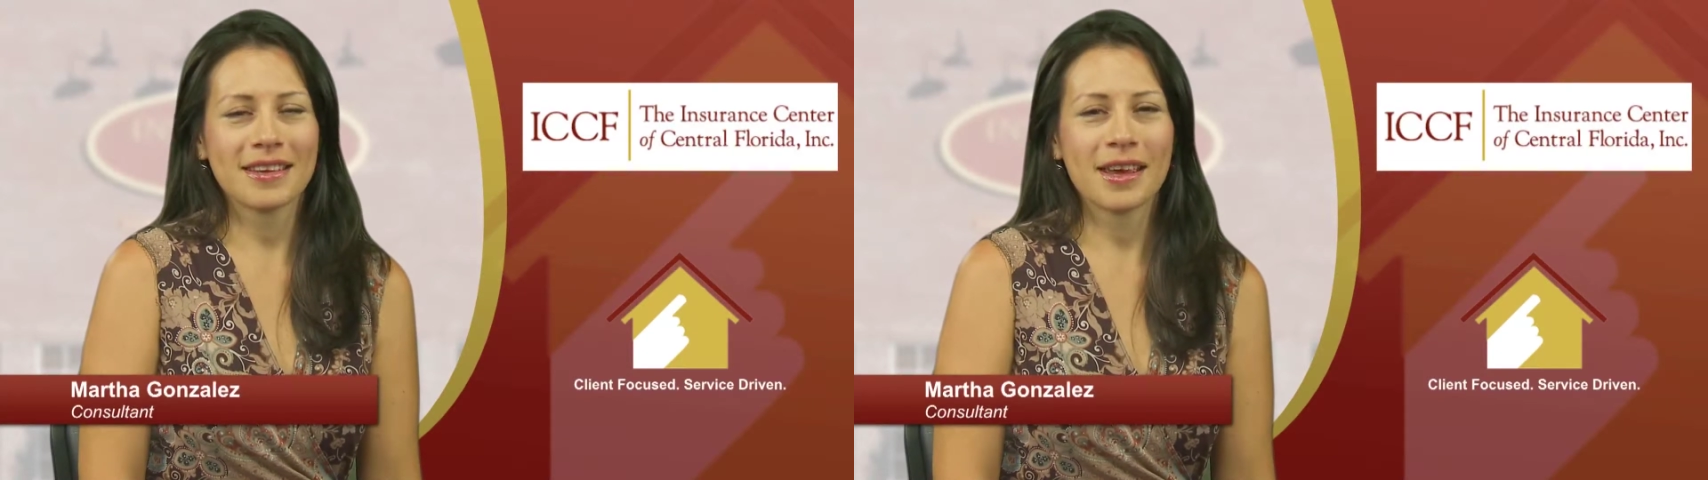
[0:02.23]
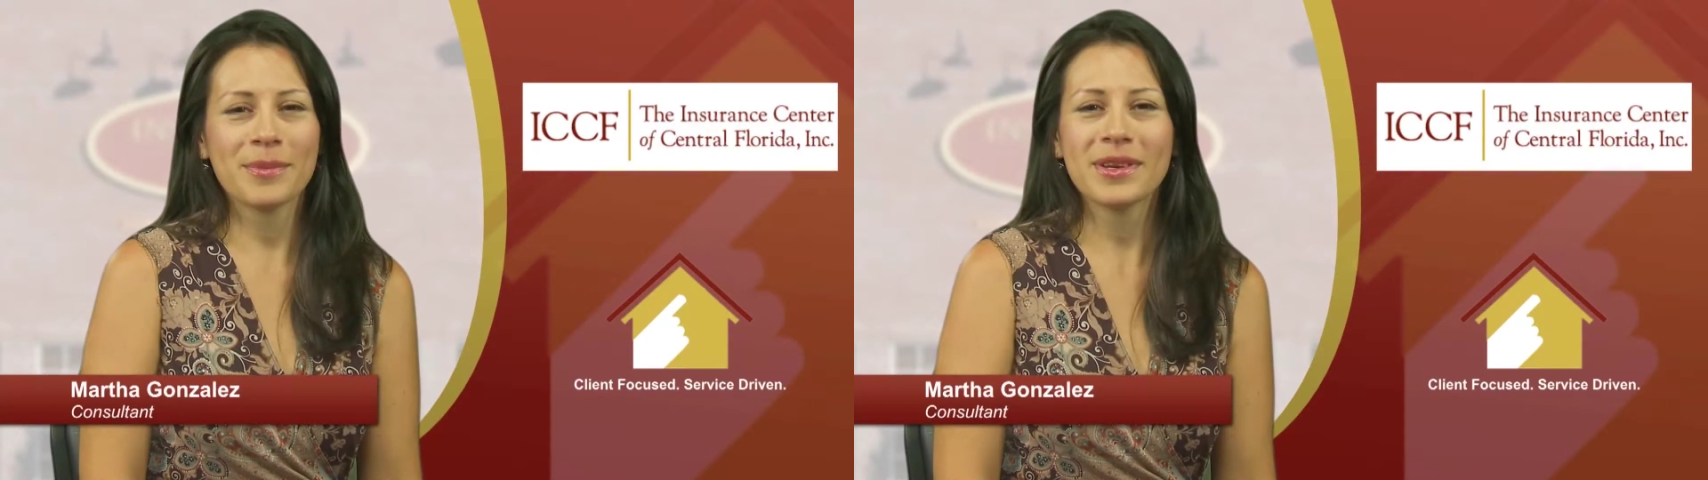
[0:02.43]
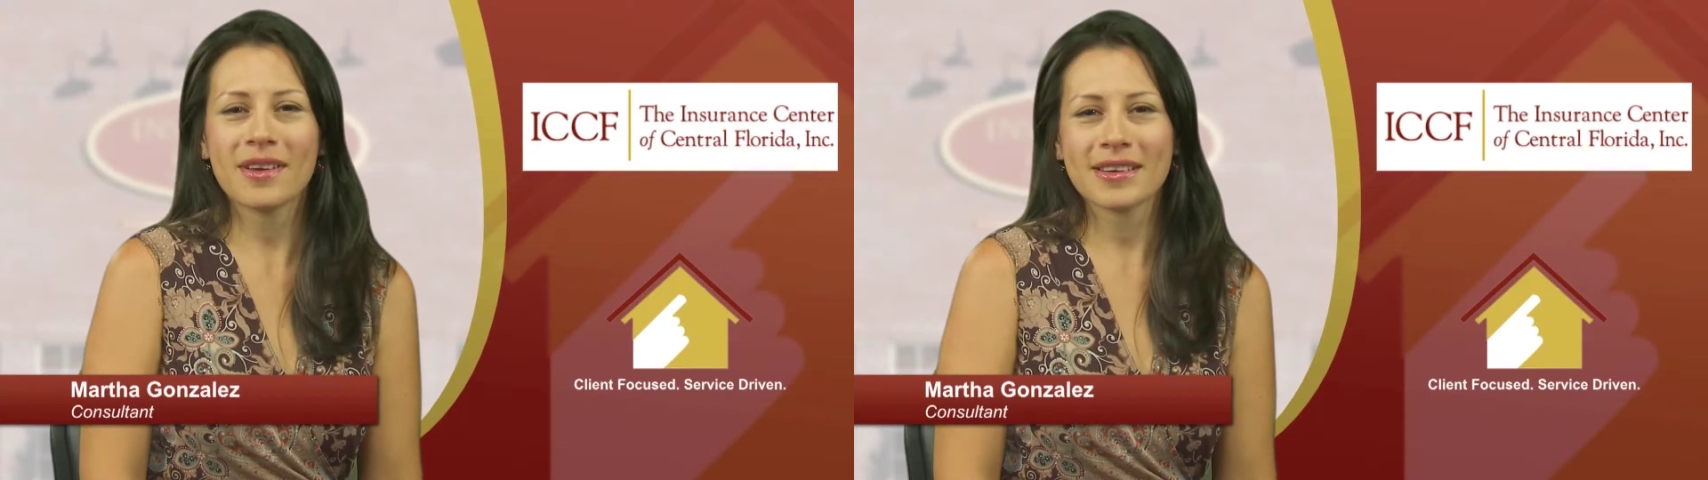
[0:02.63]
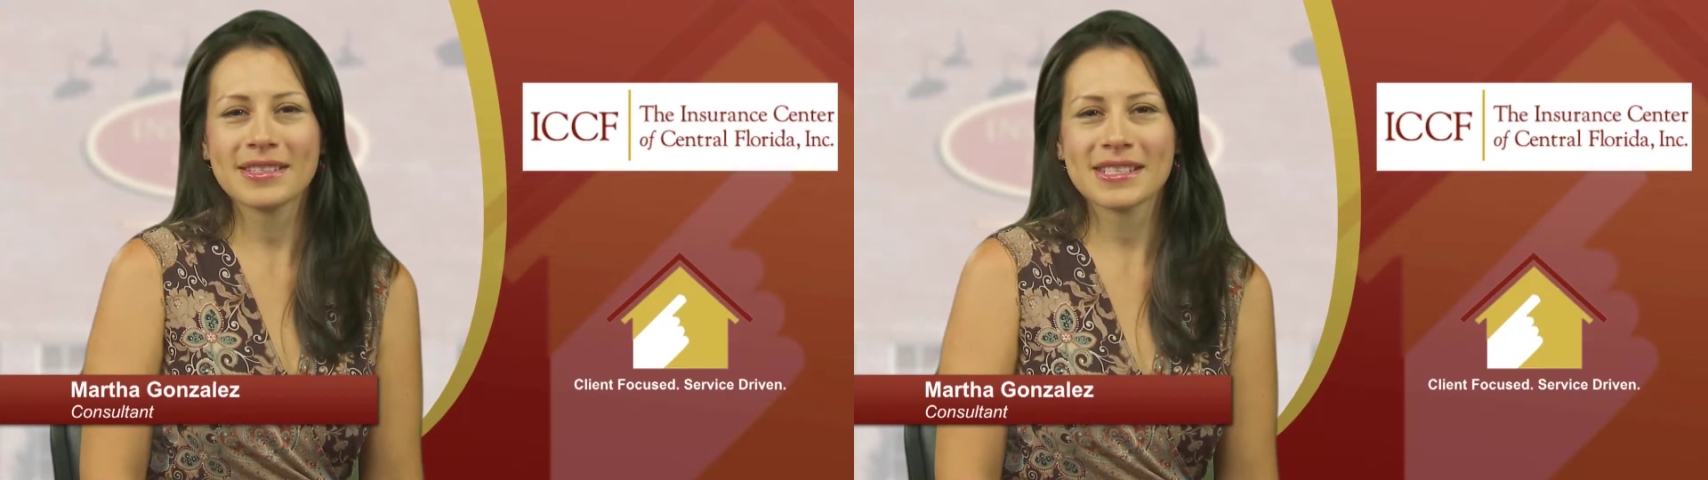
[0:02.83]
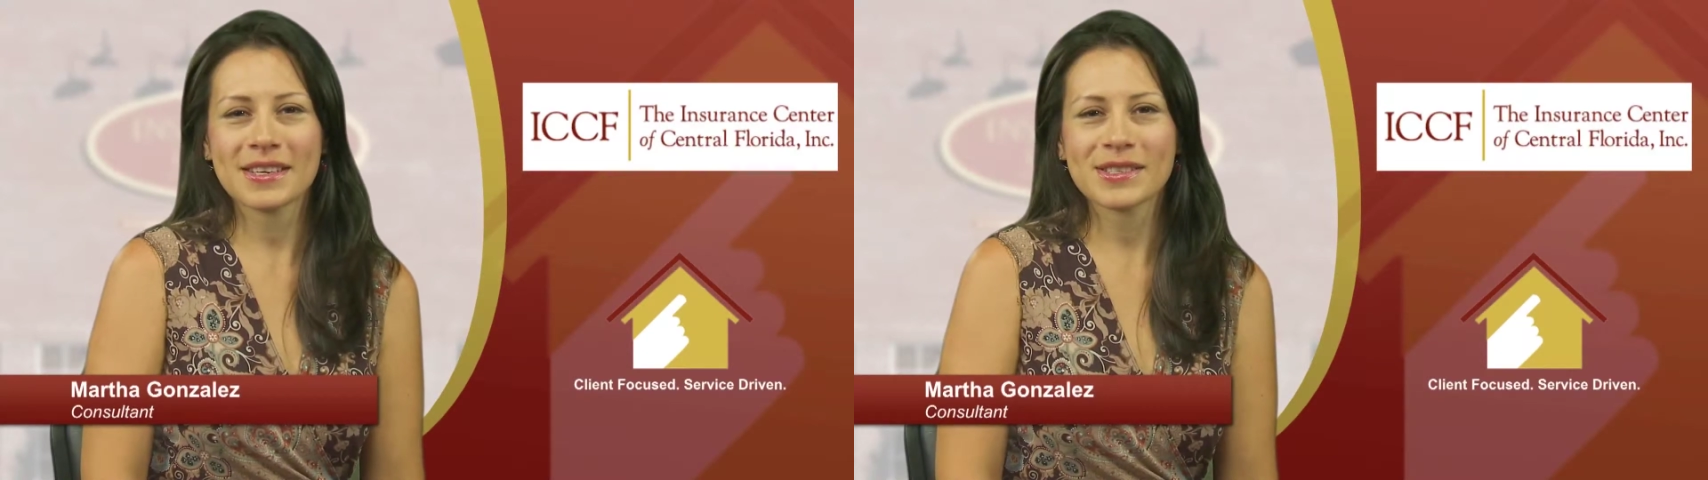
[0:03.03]
and I'm a
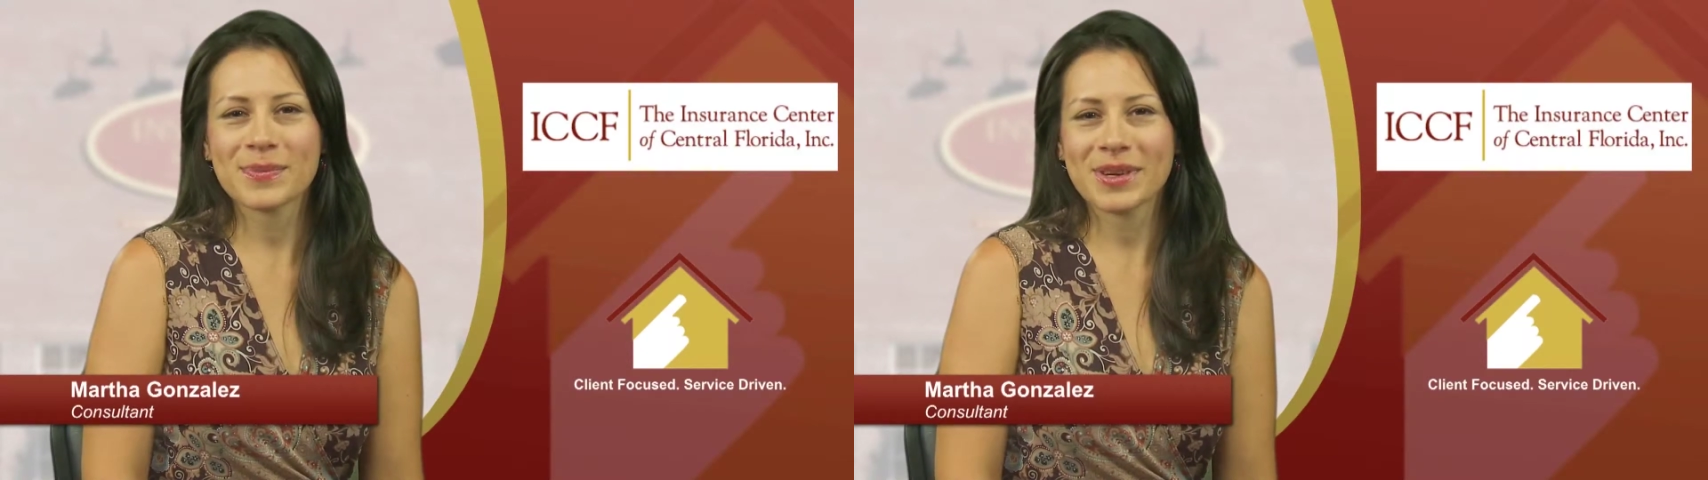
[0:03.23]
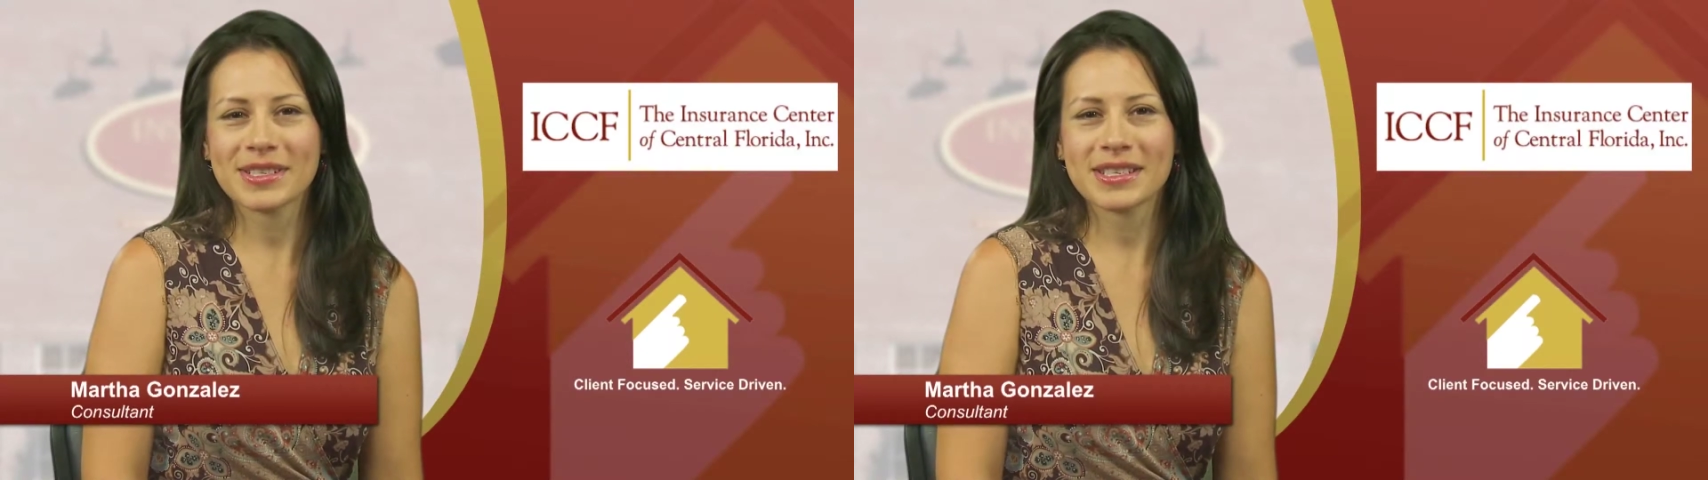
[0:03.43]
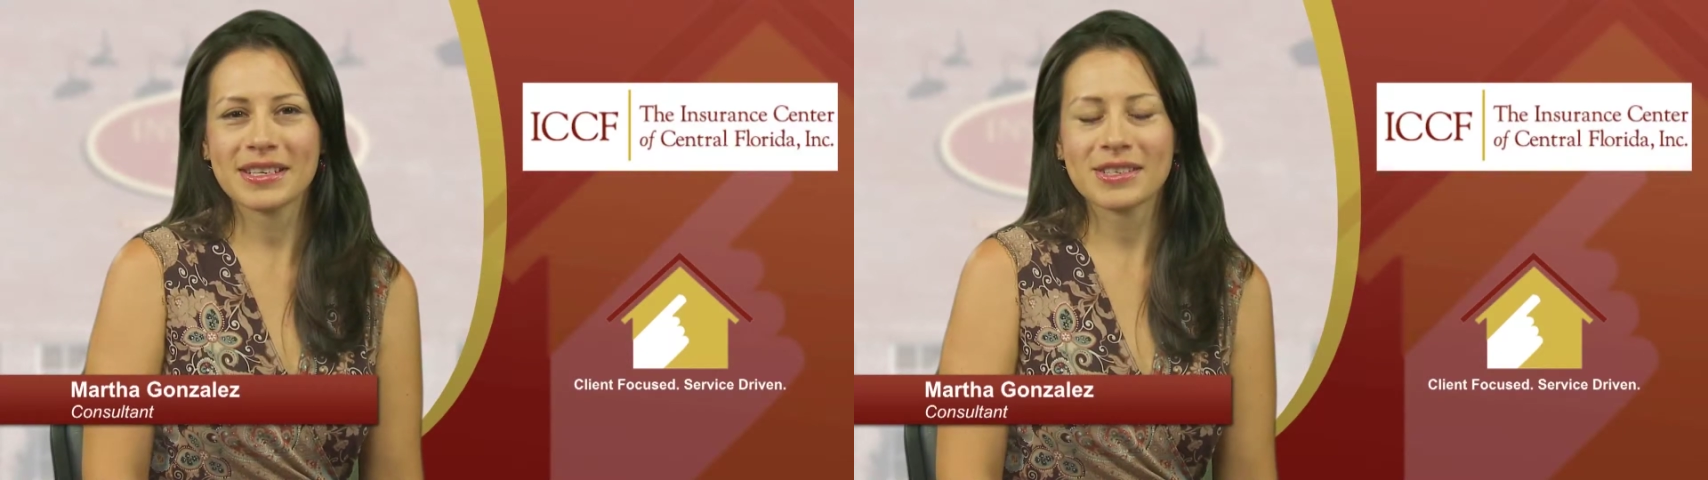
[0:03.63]
non salesperson